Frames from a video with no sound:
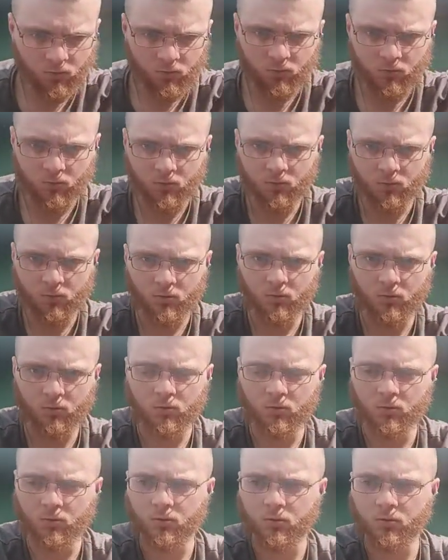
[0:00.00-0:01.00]

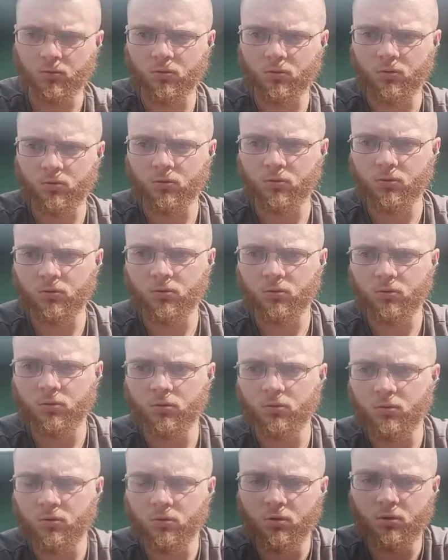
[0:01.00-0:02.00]

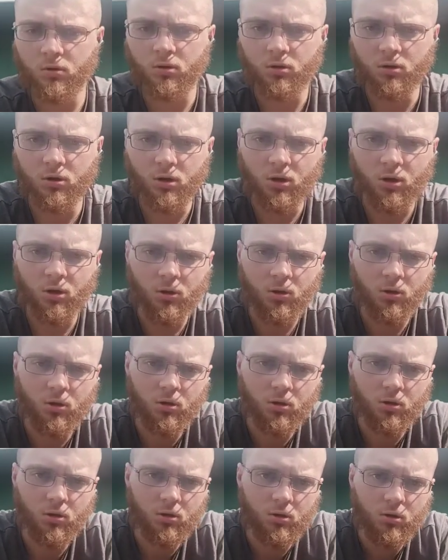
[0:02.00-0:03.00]

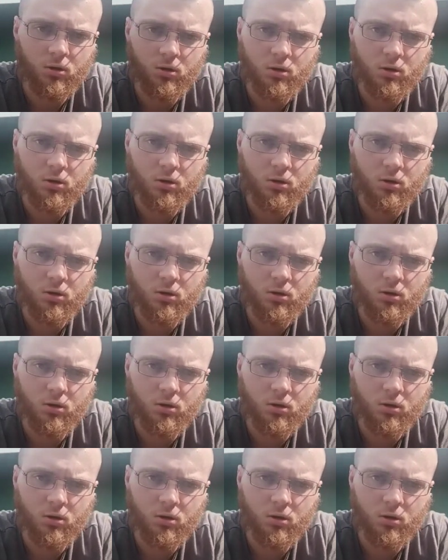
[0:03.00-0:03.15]
(silence)